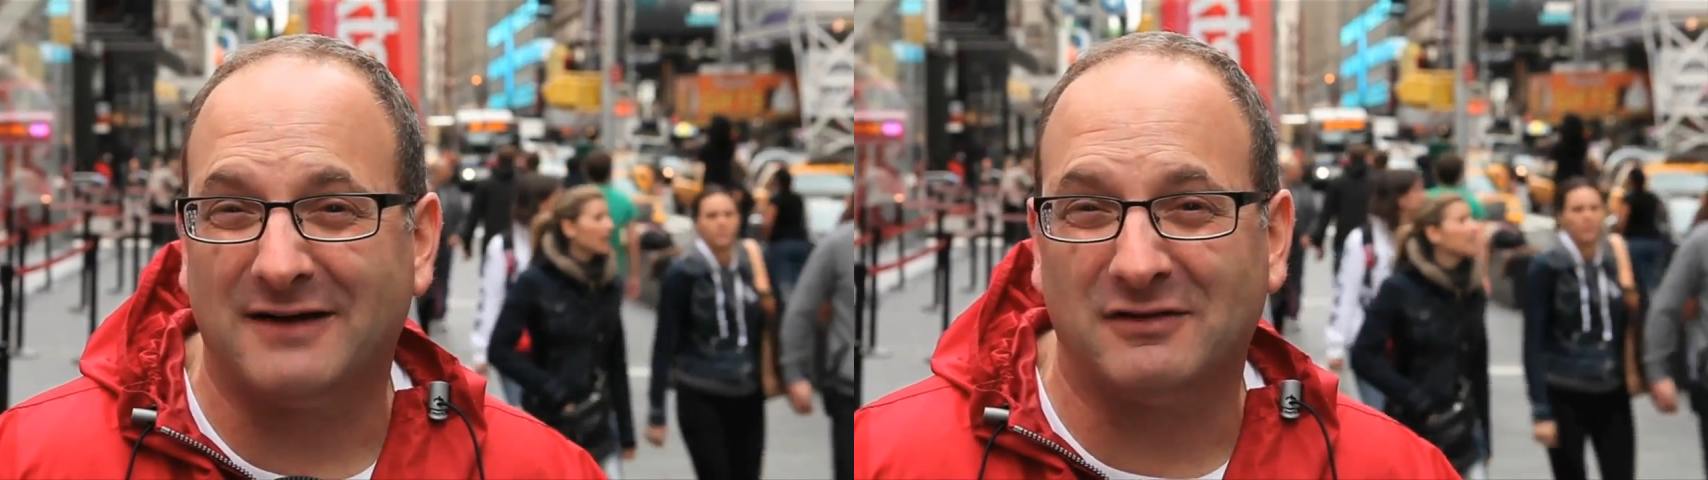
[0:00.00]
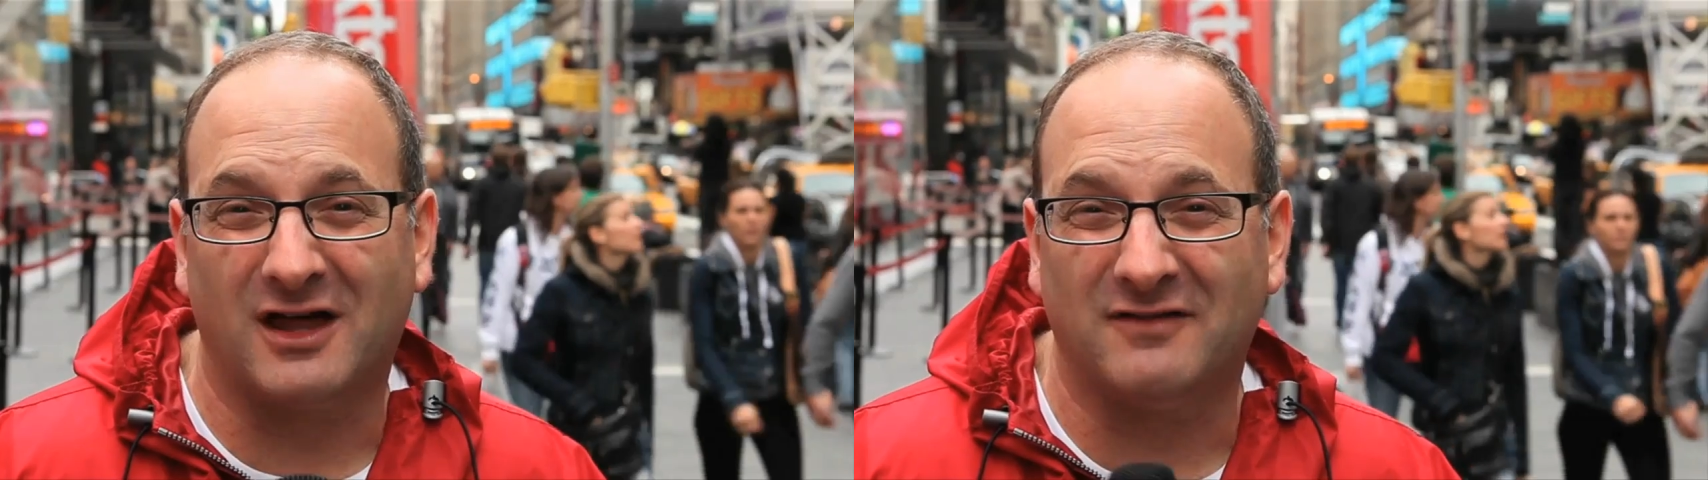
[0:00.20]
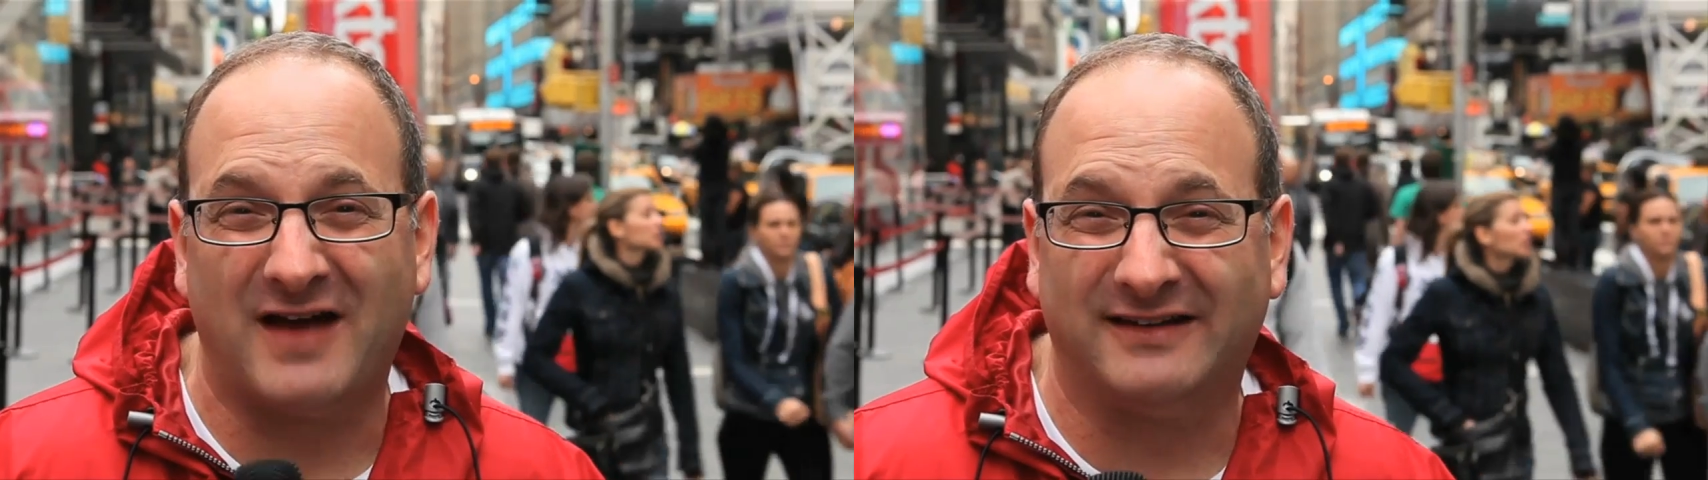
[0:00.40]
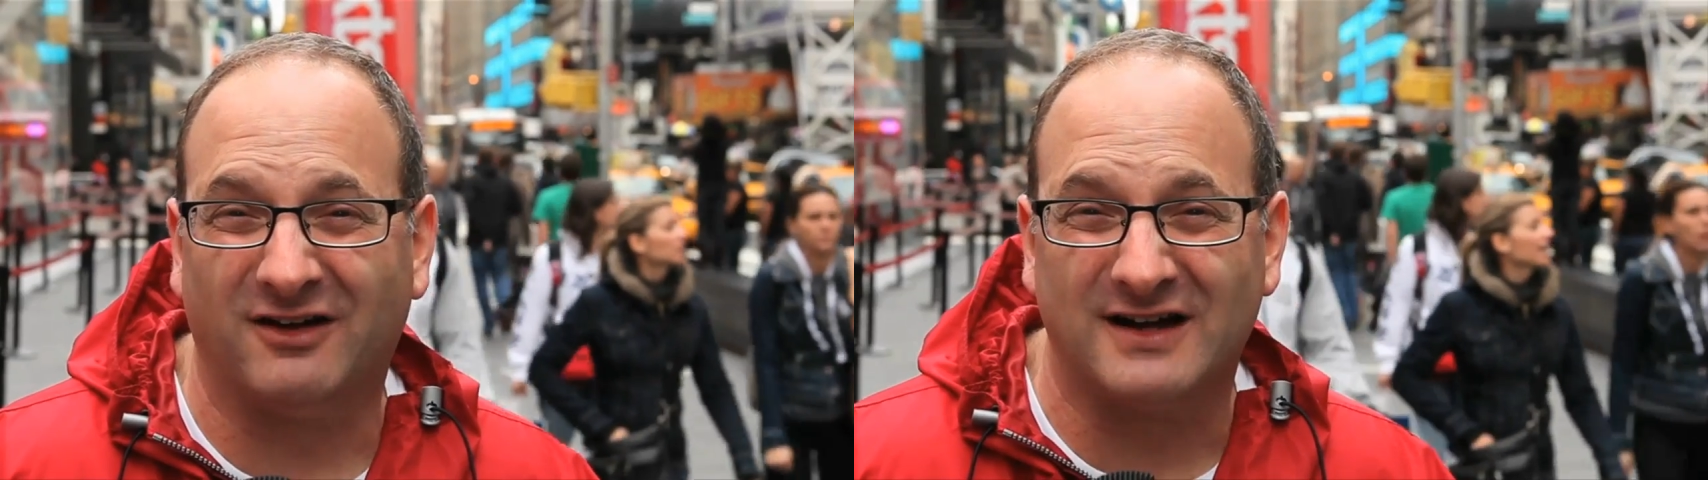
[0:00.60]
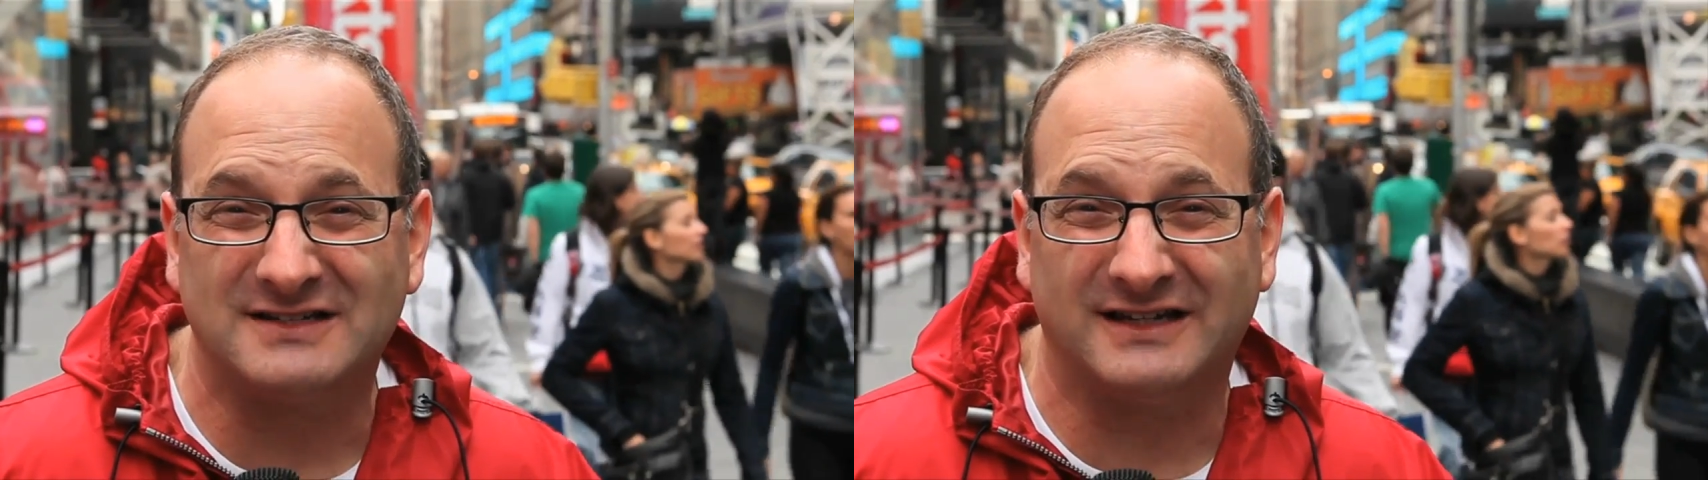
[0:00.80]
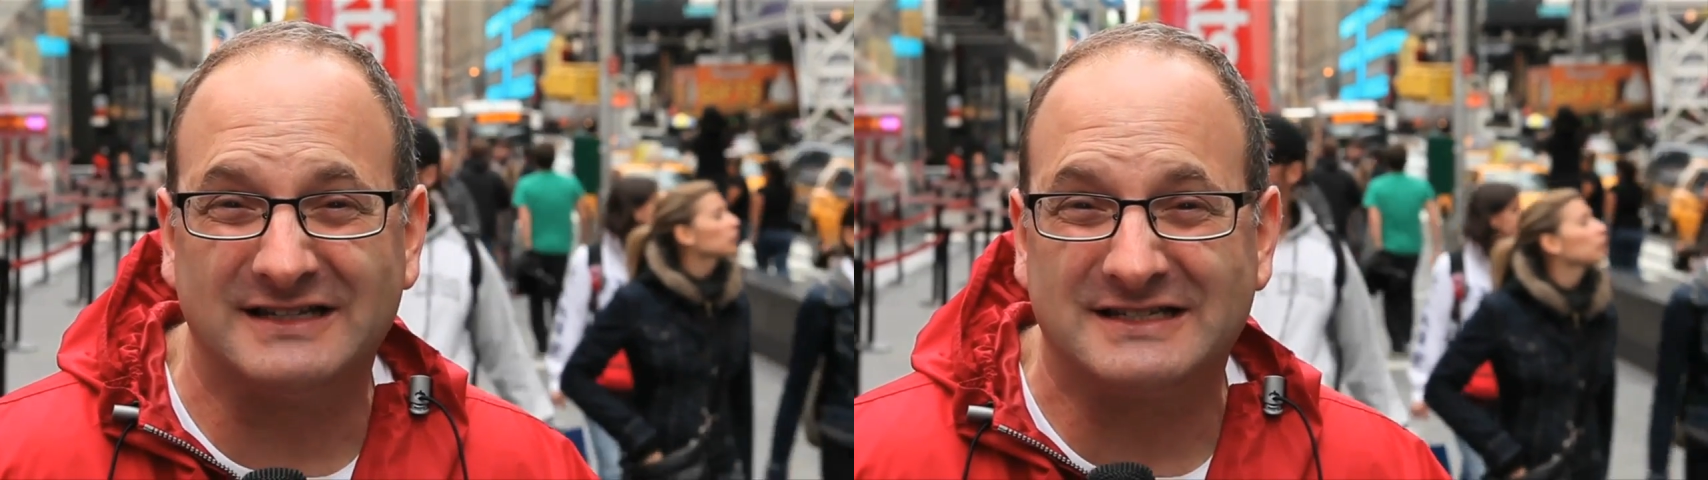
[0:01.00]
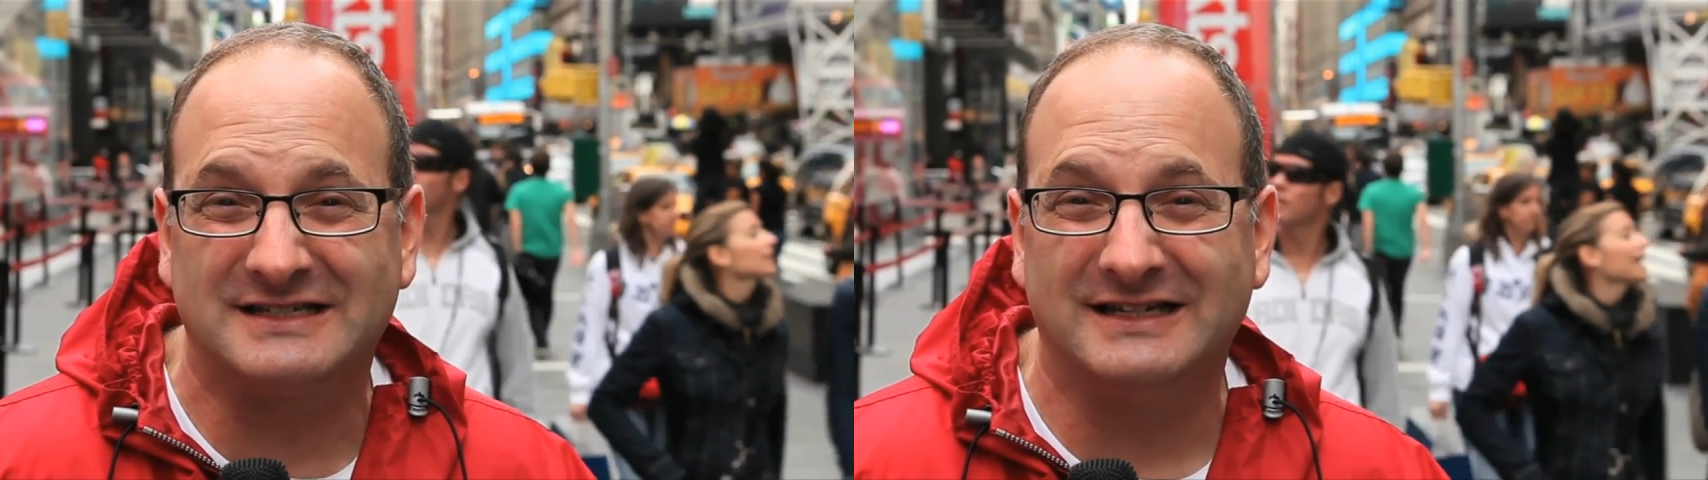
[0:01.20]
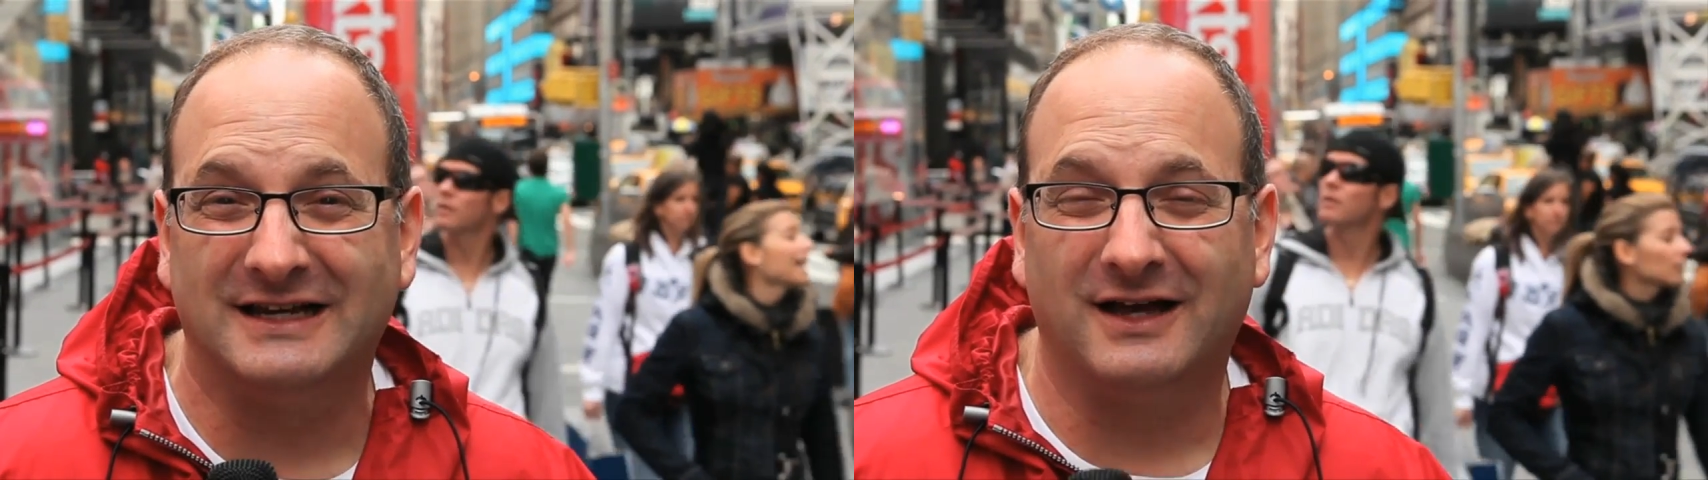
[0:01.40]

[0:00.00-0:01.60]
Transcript: have a lot of antioxidants,